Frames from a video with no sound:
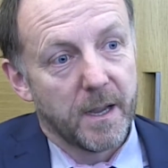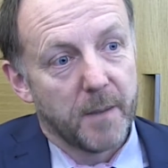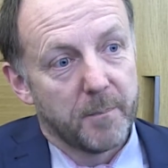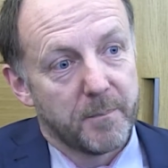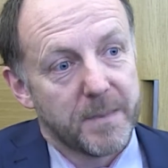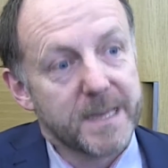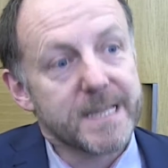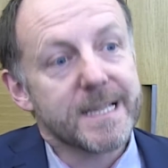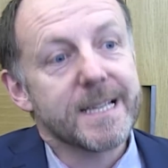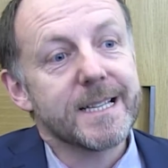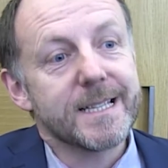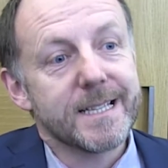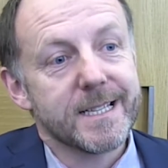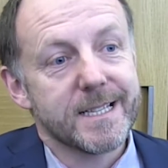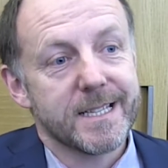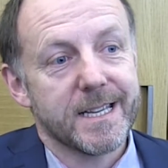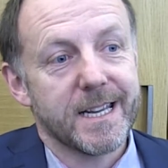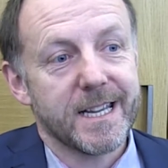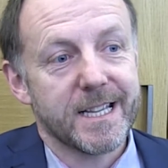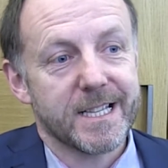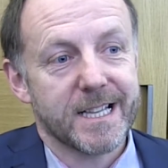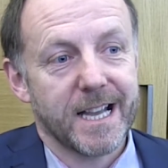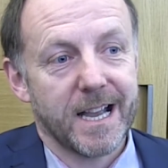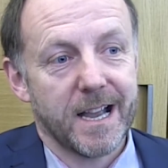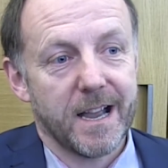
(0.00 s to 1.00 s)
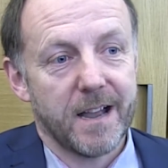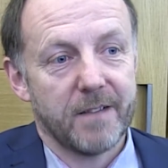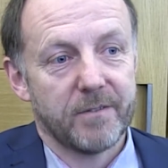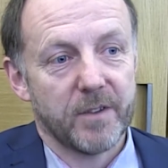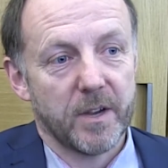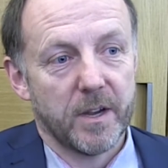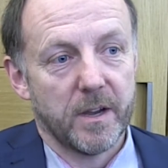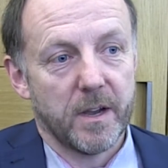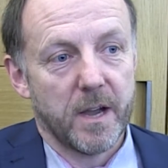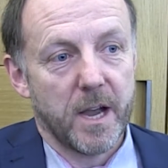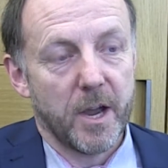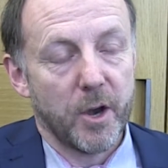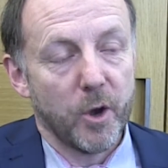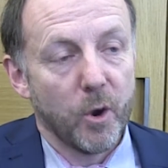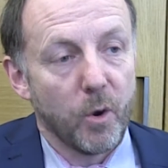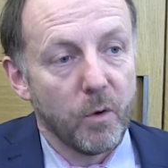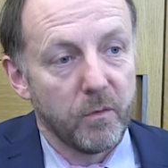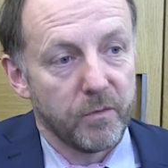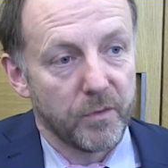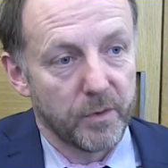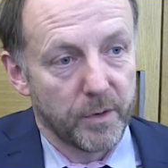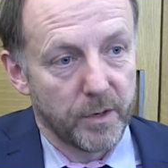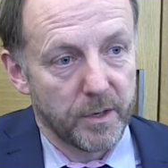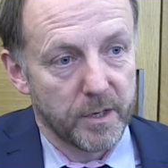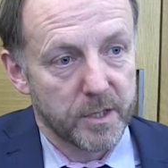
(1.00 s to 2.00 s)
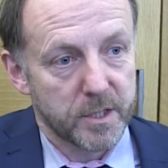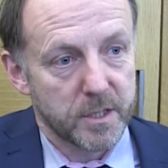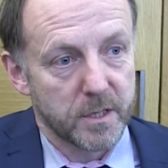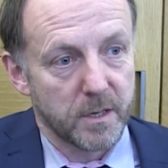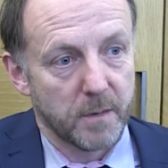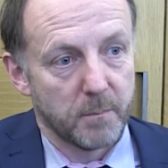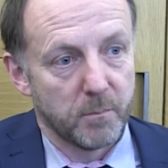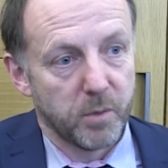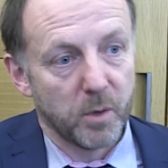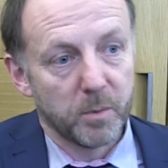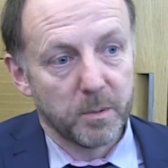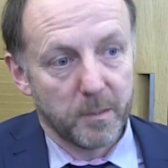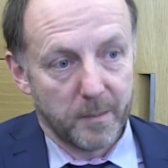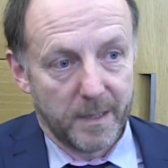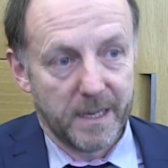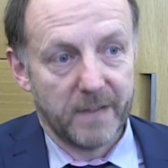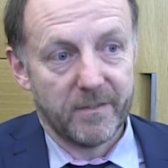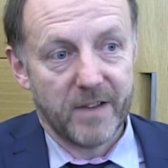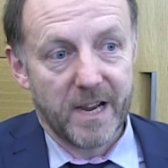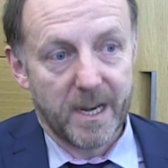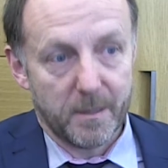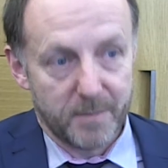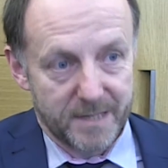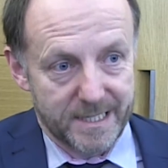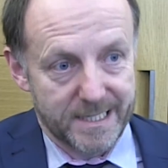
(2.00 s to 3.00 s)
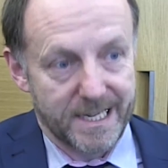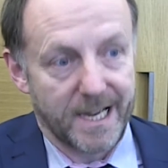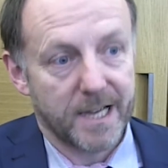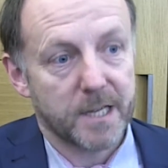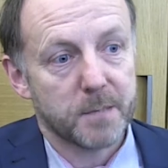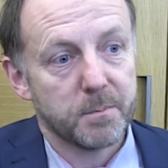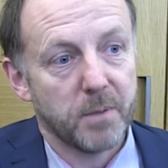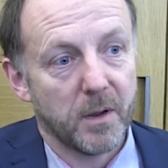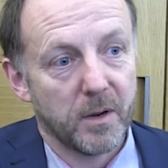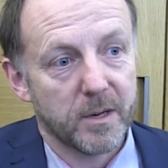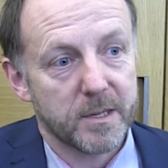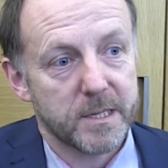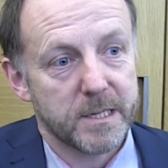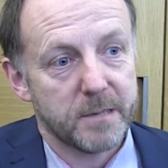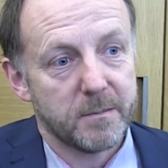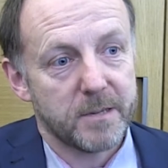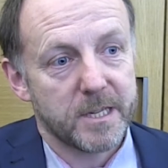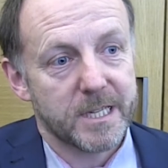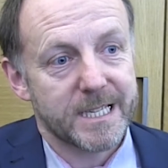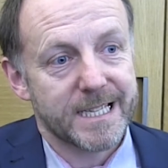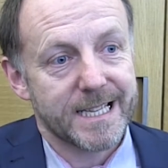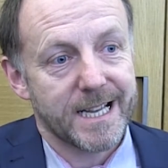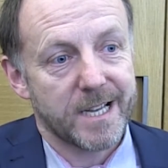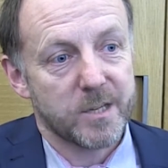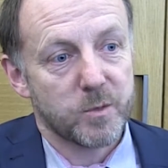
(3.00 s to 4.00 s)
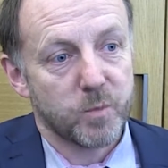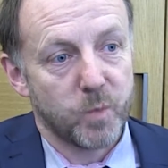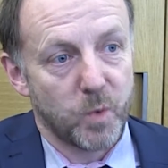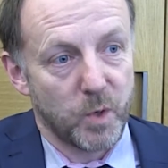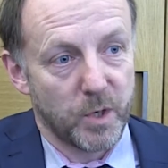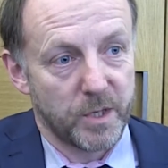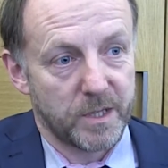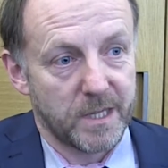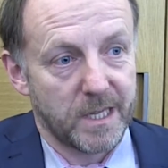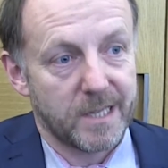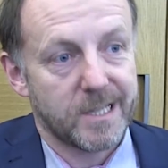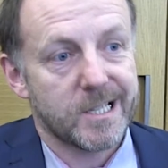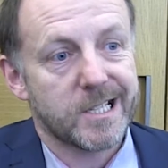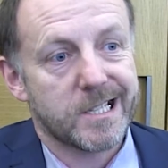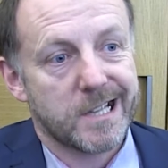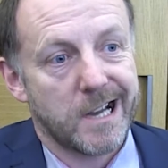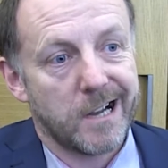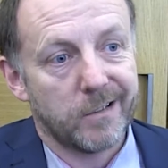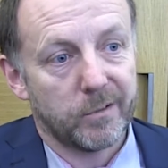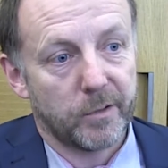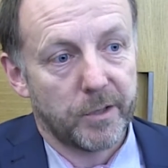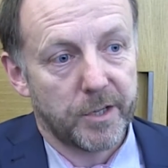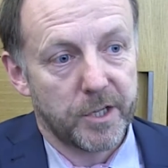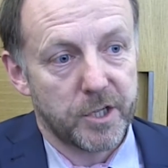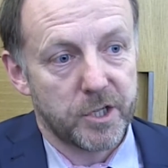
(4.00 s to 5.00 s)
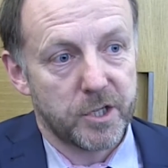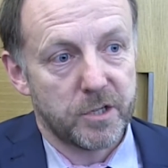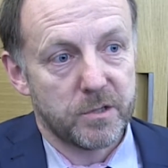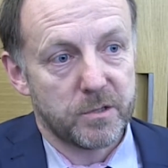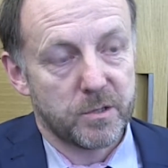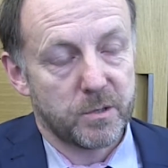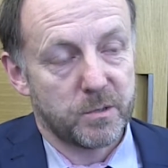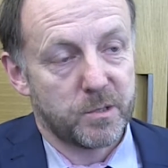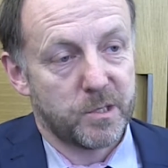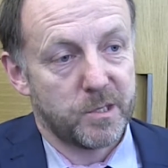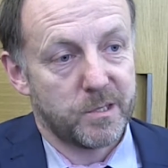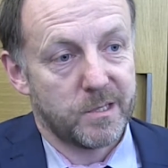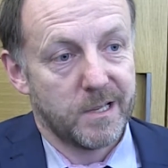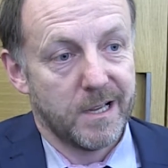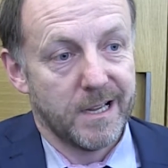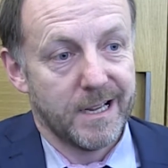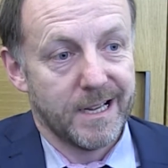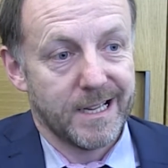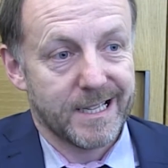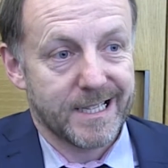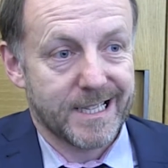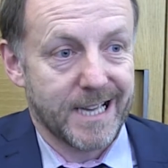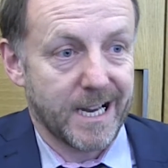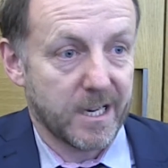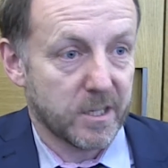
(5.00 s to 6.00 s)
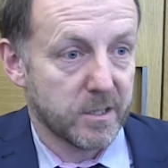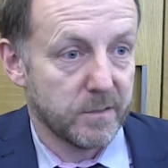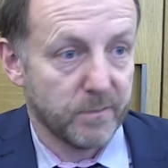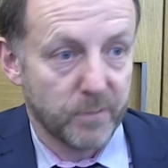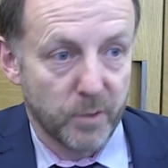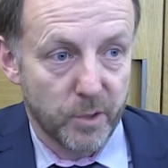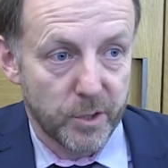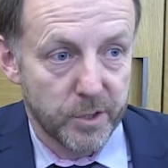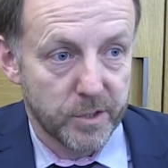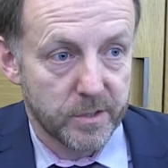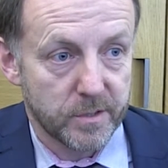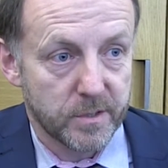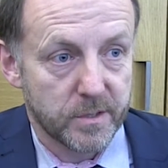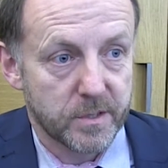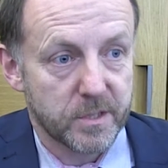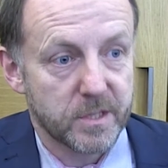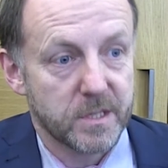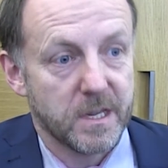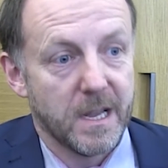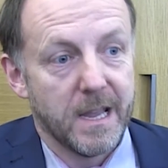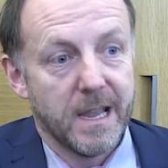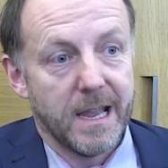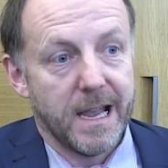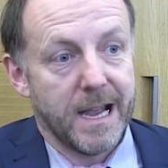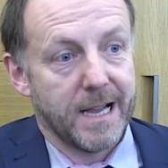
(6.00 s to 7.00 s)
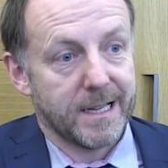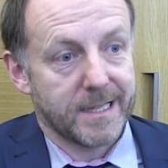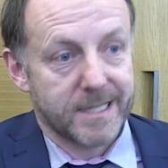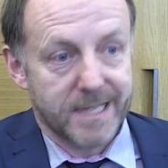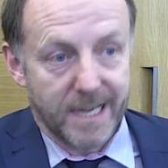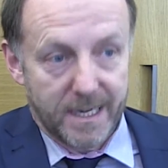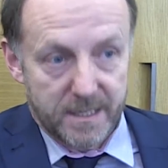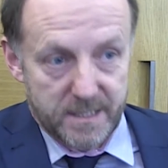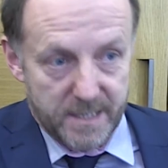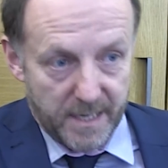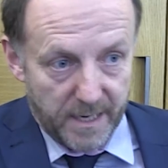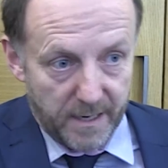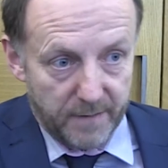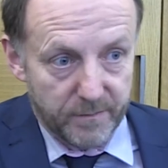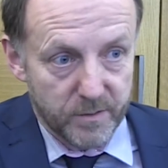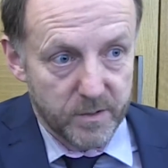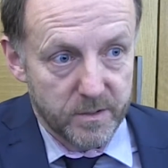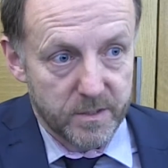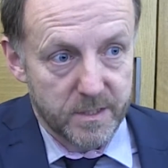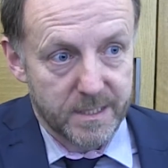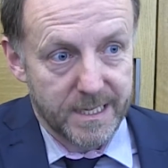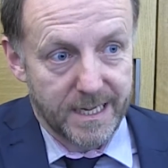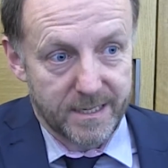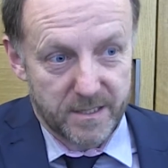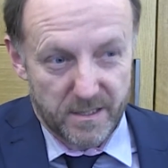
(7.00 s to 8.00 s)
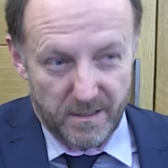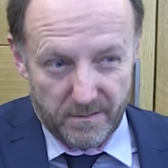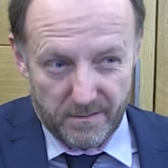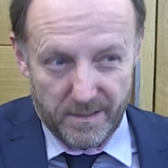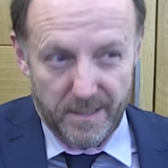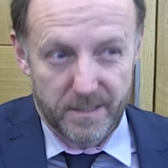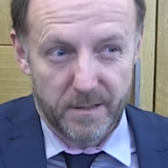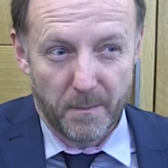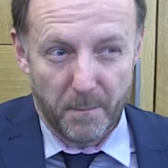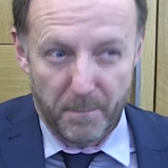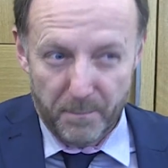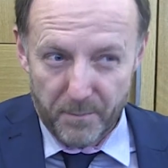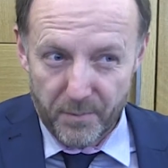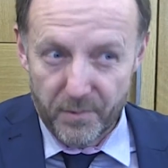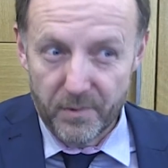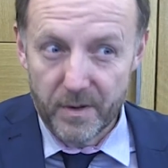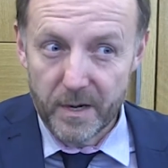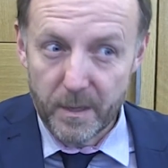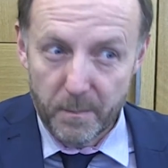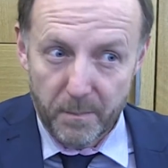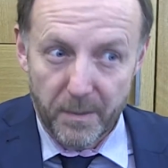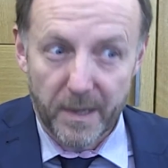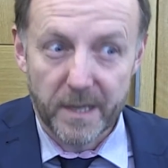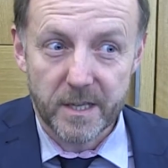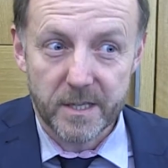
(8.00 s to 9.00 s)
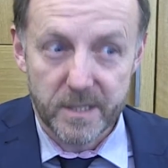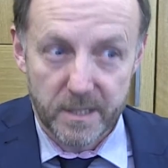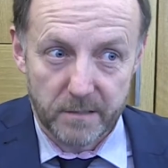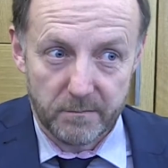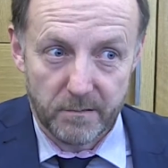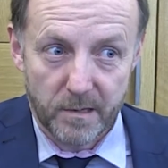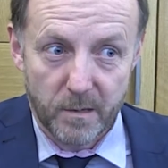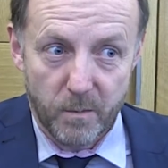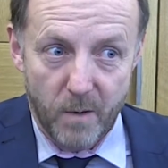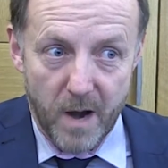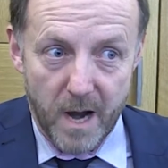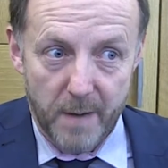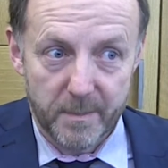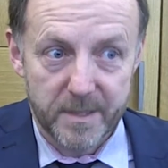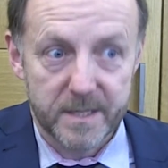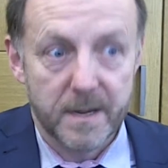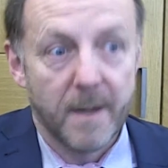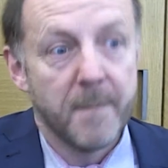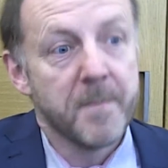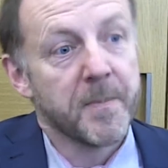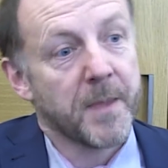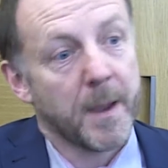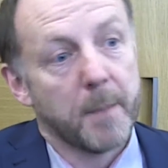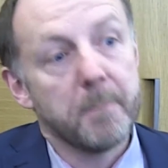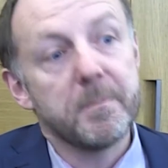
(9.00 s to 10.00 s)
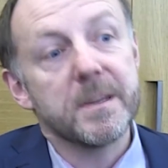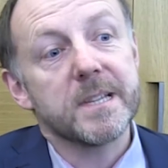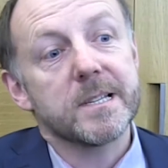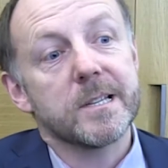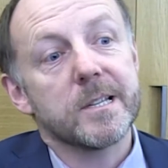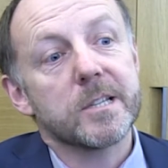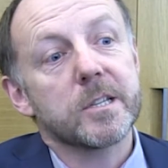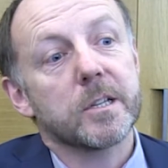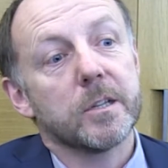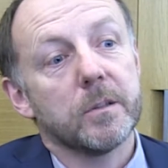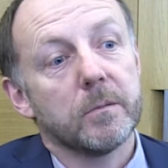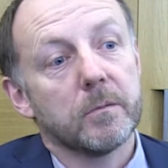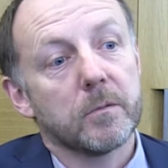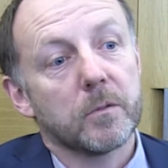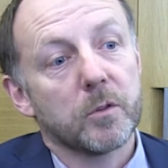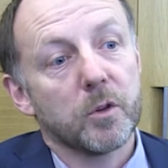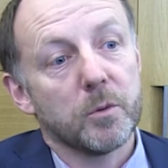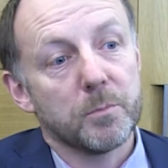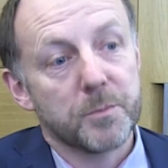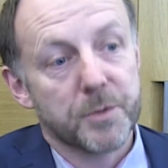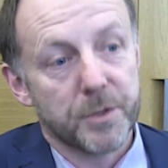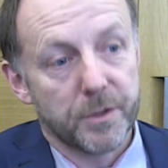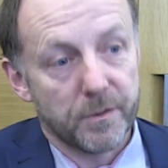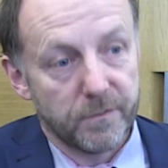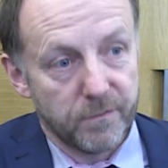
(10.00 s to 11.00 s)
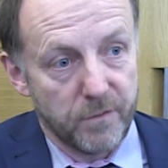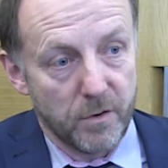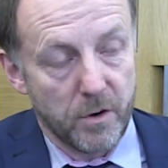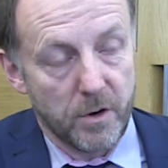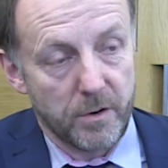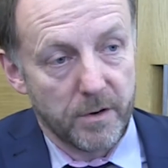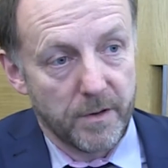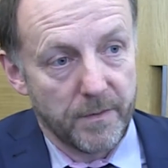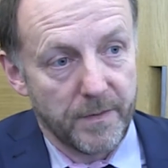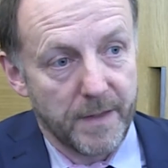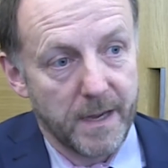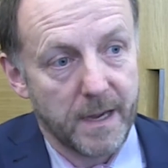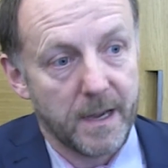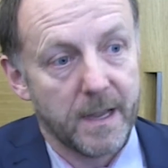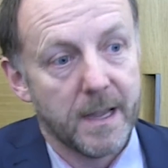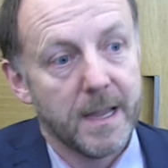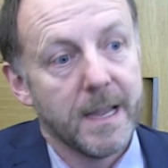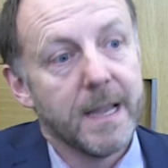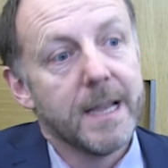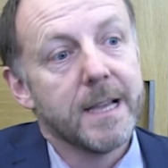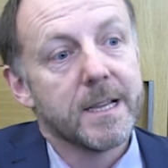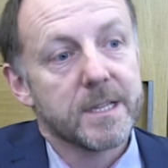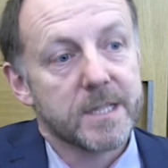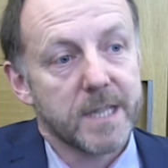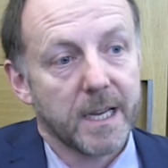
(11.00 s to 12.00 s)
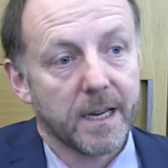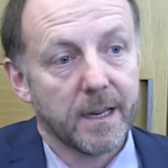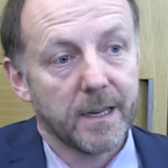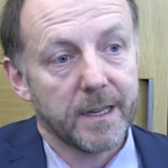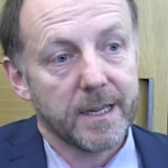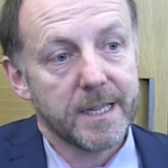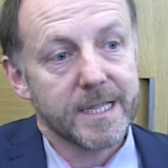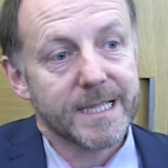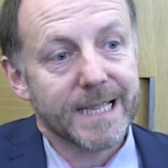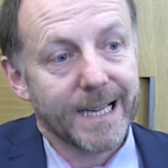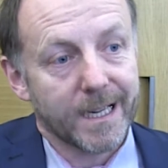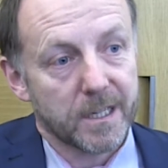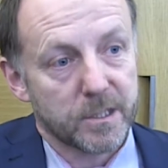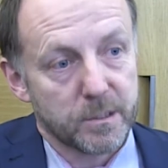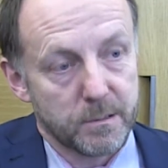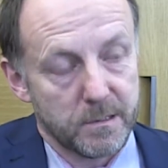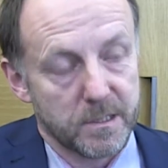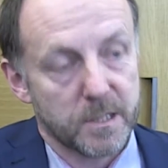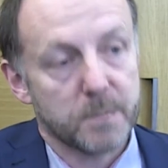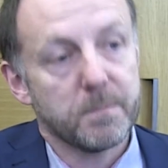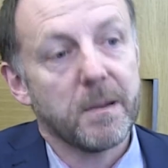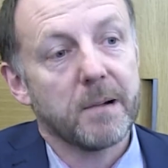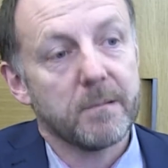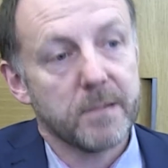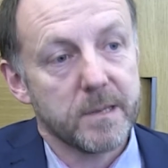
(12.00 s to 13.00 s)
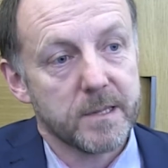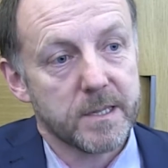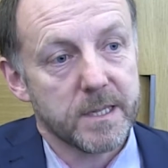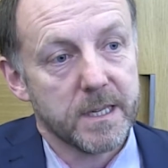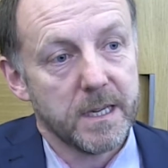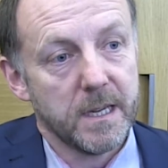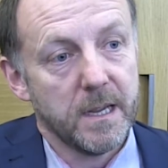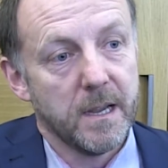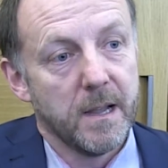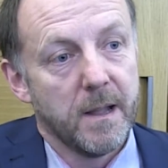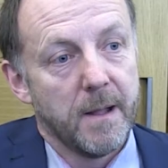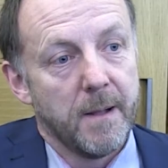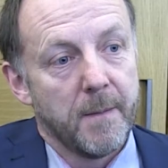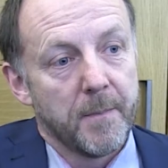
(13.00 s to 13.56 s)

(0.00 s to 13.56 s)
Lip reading: Businesses need to have an overt, publicly available tax policy which says where they stand on issues such as tax avoidance and tax havens. That's a pretty basic requirement, and business can come to the fore on that. Secondly, tax transparency.